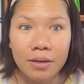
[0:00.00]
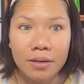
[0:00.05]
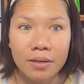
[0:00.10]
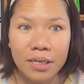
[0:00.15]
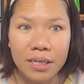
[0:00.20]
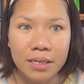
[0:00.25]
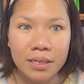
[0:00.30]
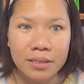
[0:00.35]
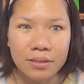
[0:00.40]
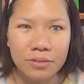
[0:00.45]

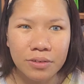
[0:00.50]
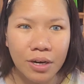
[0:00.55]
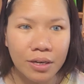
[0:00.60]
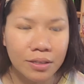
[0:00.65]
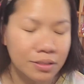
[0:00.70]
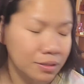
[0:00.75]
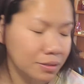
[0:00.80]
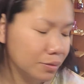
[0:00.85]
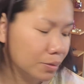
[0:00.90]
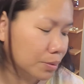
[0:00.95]
in the
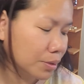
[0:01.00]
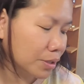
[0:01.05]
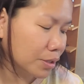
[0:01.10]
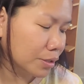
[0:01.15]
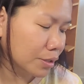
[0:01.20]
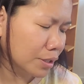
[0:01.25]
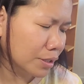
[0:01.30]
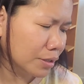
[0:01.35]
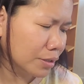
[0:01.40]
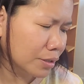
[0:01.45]
drugstore
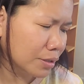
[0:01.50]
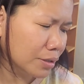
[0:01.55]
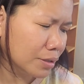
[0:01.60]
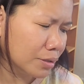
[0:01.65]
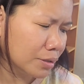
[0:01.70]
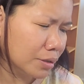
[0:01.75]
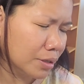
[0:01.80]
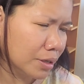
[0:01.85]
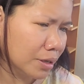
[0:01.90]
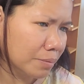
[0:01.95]

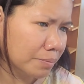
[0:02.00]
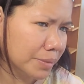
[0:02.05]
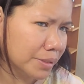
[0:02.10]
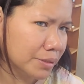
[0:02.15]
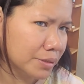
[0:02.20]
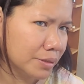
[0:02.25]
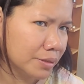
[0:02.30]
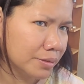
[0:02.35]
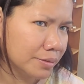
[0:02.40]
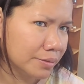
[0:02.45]
or
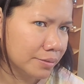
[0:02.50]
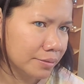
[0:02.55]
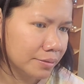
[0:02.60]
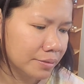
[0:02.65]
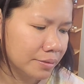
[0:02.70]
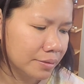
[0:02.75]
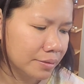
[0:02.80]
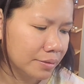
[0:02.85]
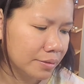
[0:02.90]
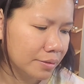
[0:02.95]
Amazon.
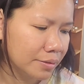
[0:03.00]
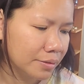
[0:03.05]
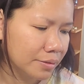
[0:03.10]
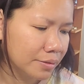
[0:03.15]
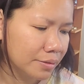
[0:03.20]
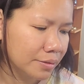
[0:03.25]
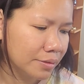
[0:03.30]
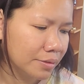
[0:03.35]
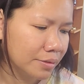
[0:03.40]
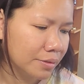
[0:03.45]

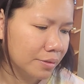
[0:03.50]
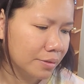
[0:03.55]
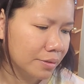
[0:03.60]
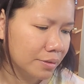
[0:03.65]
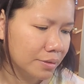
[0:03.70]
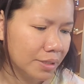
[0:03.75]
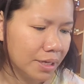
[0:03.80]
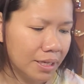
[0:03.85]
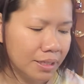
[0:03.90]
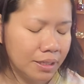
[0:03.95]

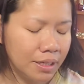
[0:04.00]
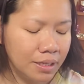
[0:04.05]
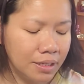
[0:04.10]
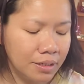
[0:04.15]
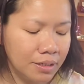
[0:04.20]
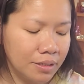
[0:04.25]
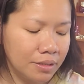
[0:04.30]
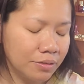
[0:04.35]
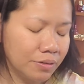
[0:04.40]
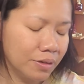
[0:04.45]
I think in
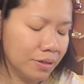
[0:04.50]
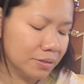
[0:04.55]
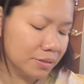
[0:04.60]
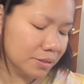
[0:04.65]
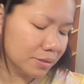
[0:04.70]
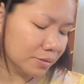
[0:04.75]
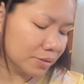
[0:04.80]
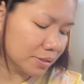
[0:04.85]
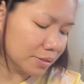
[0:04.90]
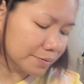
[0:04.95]
the
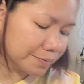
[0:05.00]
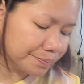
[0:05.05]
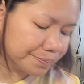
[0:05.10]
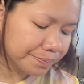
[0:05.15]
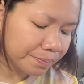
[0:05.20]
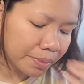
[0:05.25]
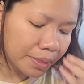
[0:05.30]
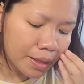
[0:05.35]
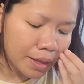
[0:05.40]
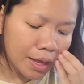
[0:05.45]
drugstore.
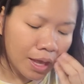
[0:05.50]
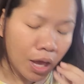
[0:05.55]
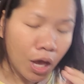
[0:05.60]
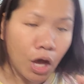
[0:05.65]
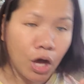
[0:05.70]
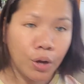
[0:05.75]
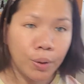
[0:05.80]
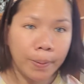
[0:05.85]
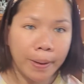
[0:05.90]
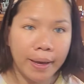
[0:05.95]

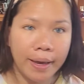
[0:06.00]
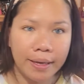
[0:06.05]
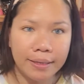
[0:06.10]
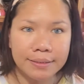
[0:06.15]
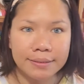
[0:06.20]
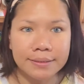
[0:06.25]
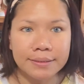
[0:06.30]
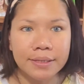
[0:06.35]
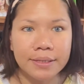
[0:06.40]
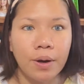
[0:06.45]
Okay,
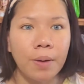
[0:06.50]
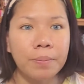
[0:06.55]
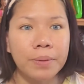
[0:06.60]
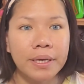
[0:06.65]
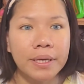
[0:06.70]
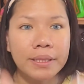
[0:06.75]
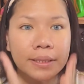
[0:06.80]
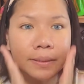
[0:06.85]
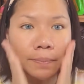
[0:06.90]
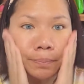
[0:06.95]
so I'm
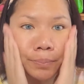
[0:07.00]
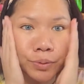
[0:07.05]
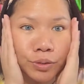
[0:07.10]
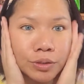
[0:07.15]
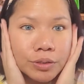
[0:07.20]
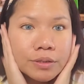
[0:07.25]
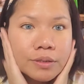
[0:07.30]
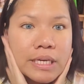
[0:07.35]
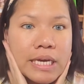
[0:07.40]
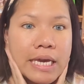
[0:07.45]
gonna put
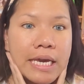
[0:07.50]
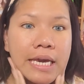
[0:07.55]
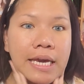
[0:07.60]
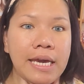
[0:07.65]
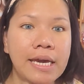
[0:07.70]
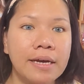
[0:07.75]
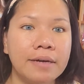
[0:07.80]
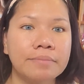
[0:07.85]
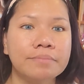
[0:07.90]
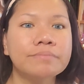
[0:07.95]
the
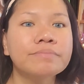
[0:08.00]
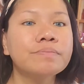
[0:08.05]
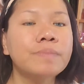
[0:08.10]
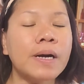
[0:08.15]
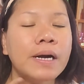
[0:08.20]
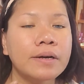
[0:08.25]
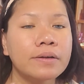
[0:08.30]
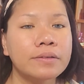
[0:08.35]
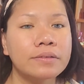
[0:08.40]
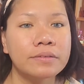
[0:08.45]

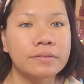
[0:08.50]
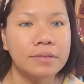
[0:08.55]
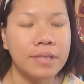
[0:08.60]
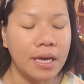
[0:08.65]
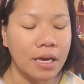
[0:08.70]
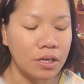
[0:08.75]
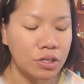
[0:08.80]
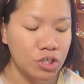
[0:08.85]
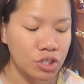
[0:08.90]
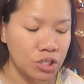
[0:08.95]

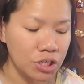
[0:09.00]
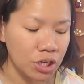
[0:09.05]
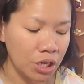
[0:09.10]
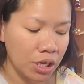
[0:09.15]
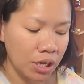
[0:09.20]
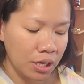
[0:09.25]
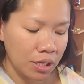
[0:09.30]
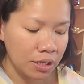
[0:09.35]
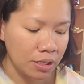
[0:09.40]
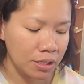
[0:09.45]

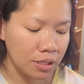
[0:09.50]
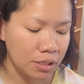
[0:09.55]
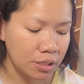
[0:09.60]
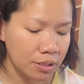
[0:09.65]
foundation,